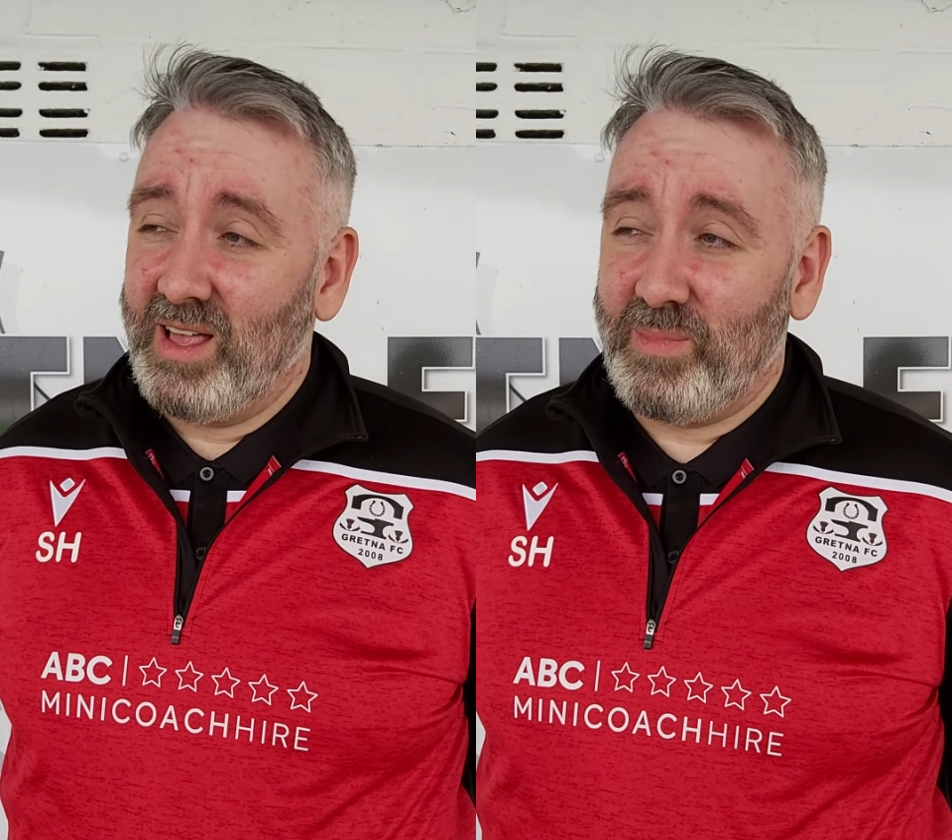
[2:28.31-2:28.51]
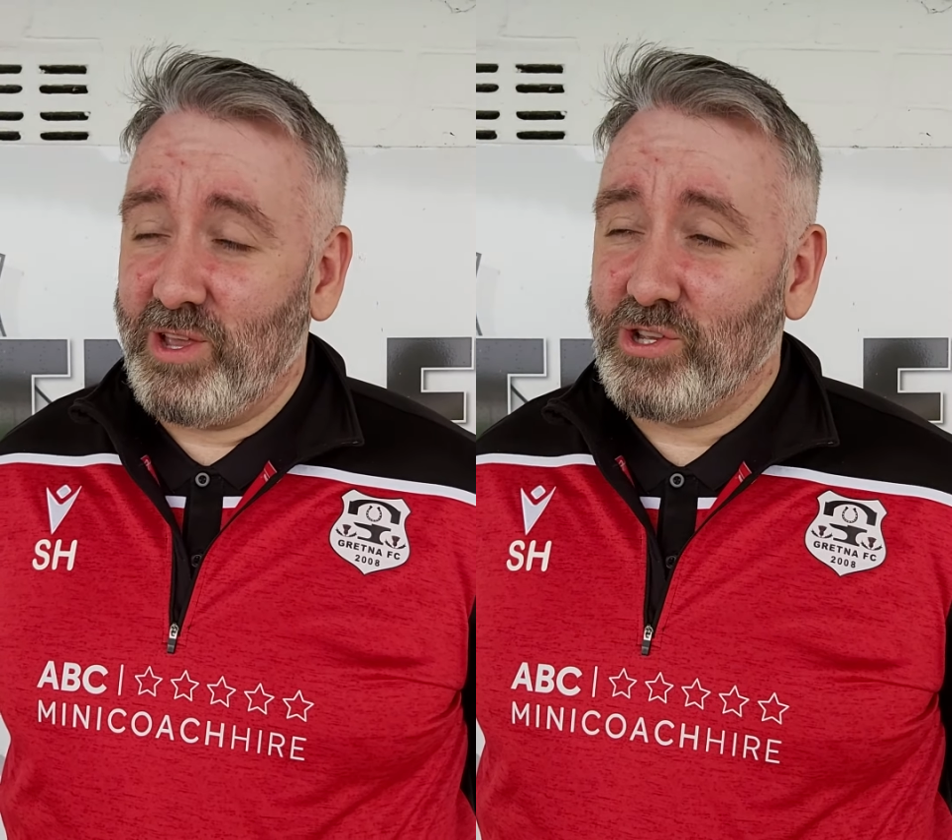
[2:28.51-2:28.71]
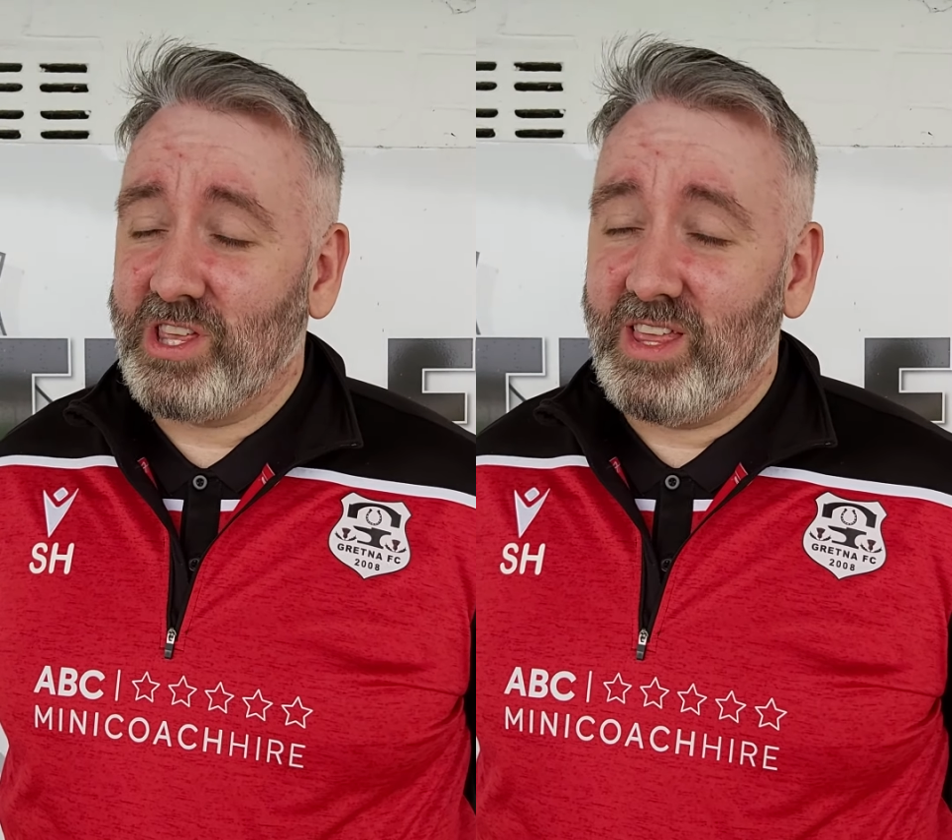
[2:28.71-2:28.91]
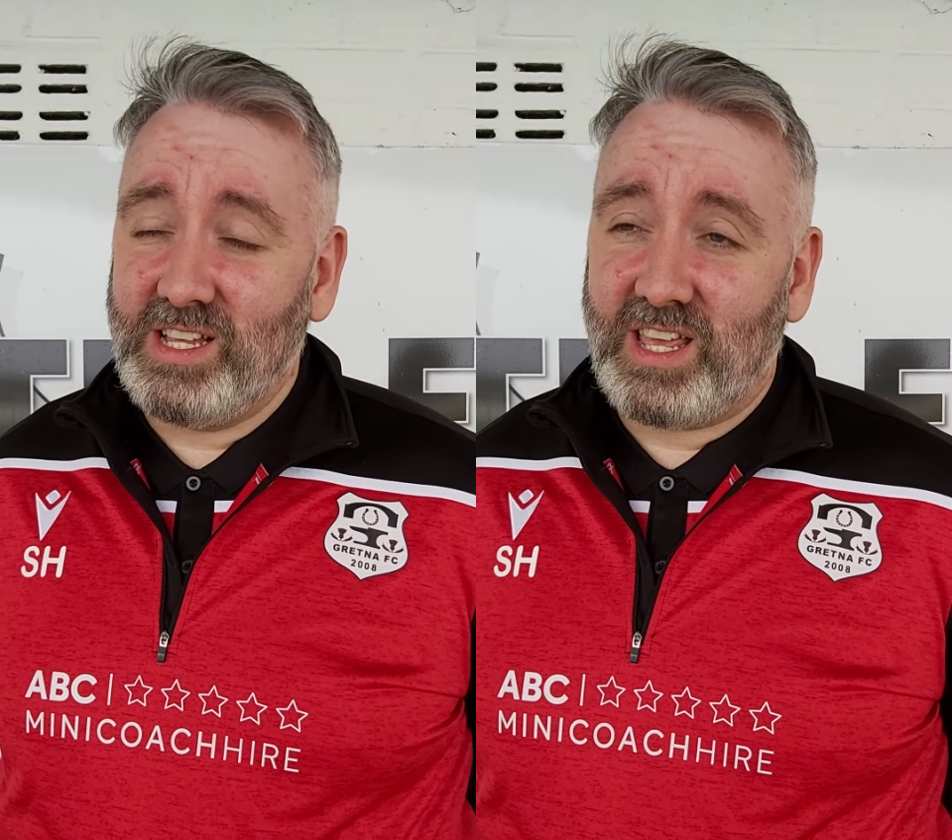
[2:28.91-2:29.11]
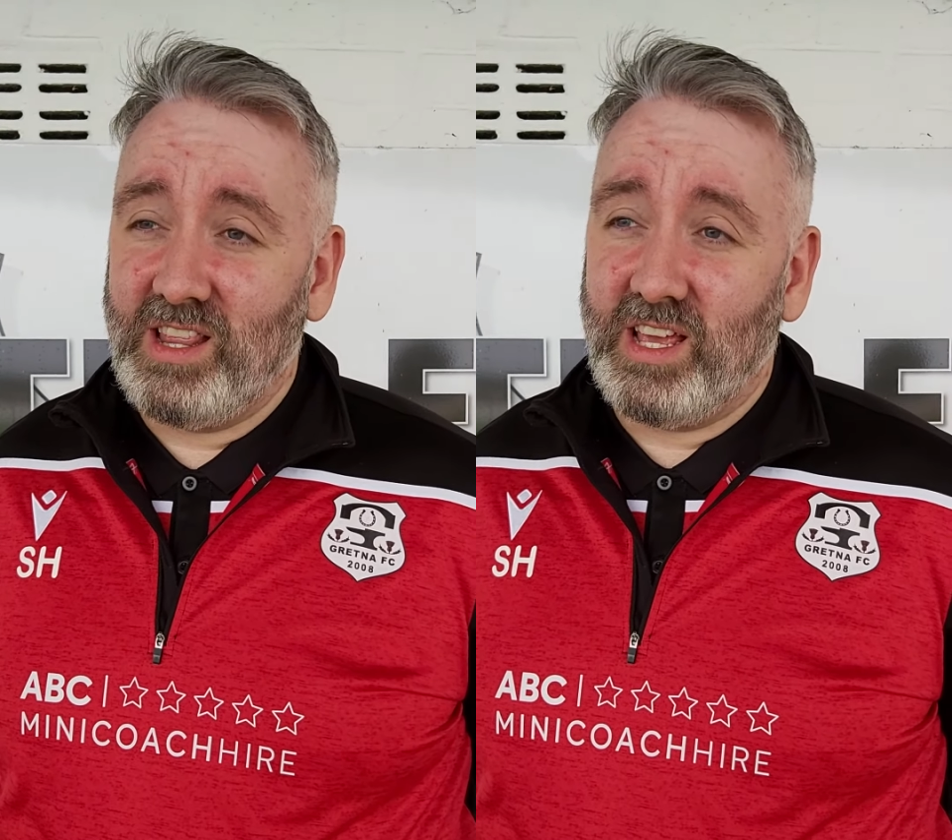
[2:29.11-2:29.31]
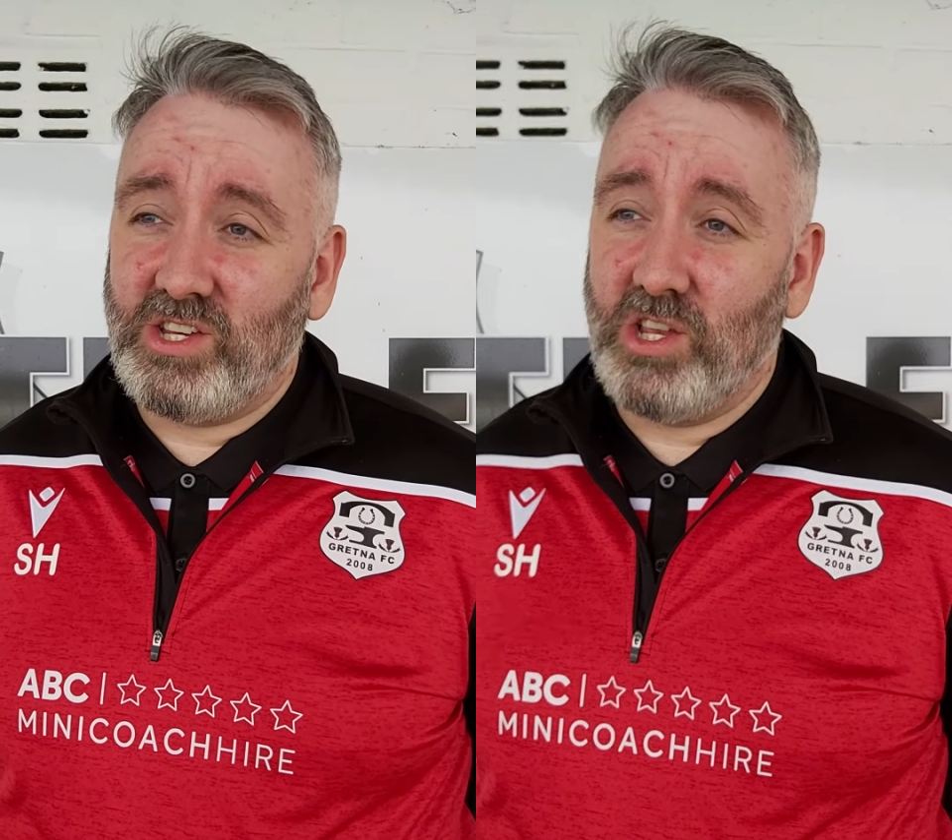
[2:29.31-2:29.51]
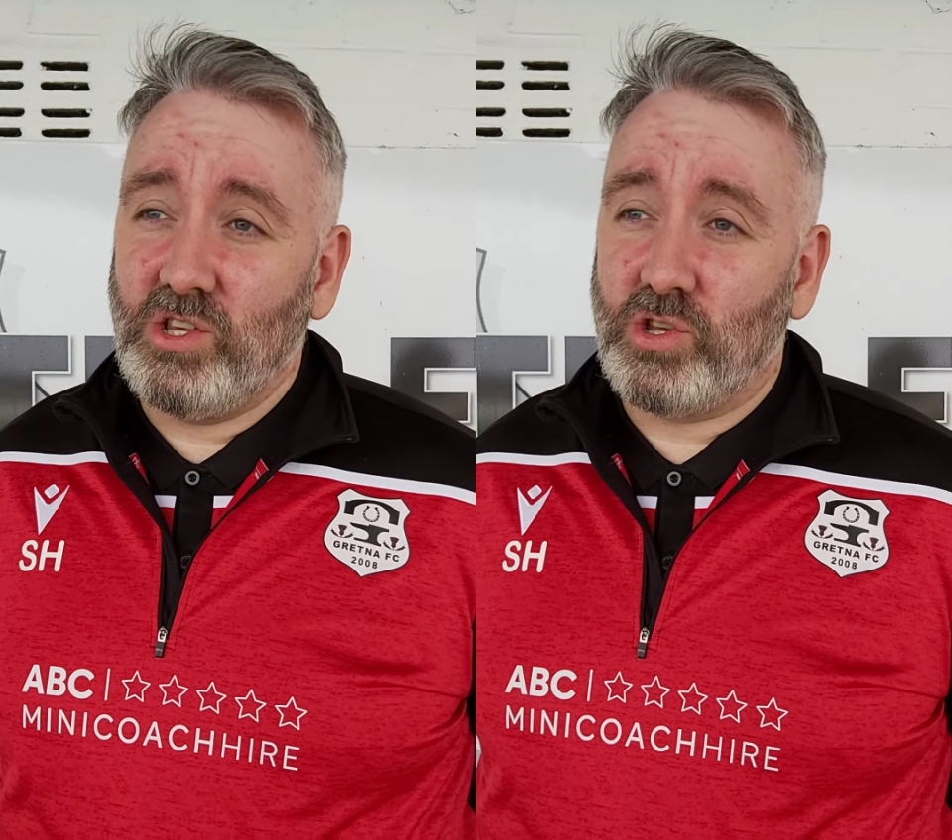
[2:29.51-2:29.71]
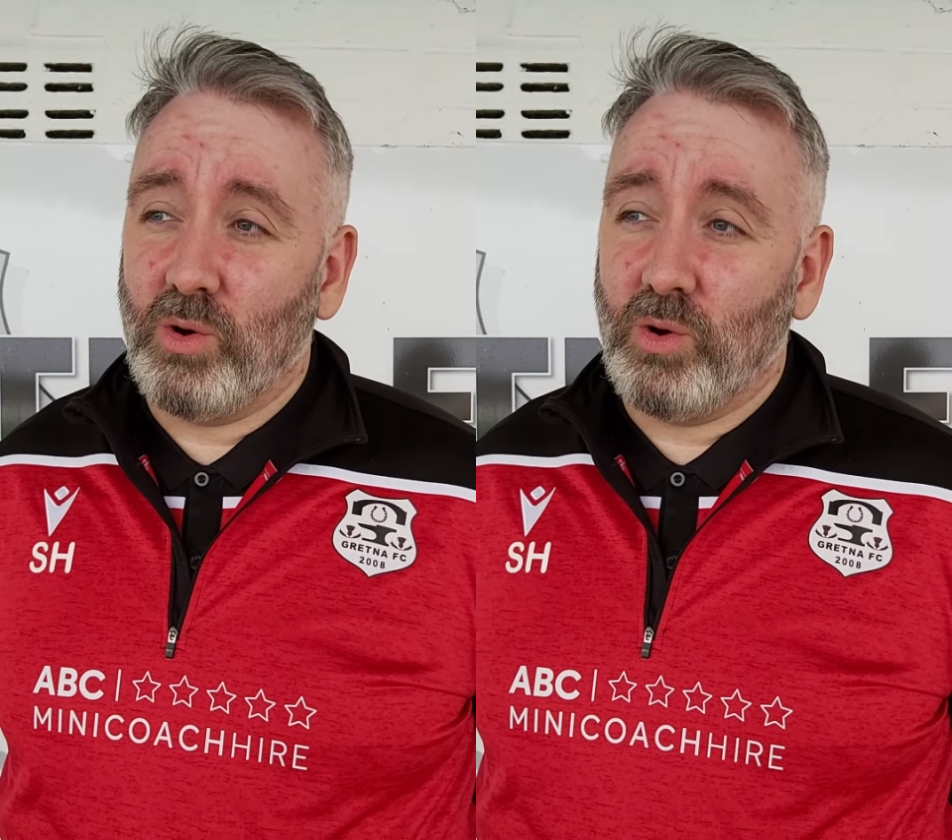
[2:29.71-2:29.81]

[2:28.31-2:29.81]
be used to these conditions.